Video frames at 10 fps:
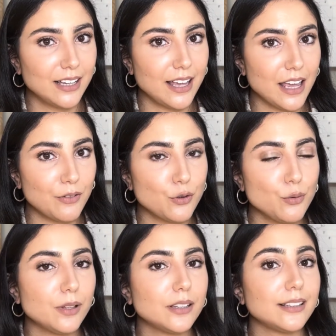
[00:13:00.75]
if you
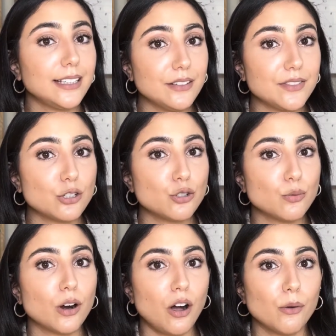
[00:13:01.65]
believe that you
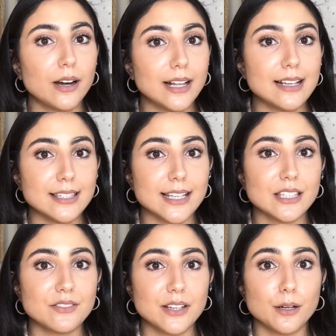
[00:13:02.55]
were already a
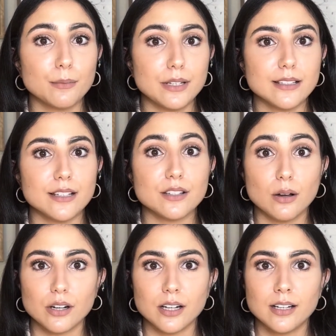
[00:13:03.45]
6-figure business
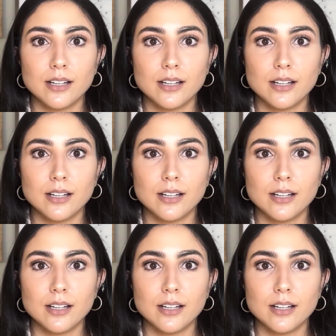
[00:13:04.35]
owner?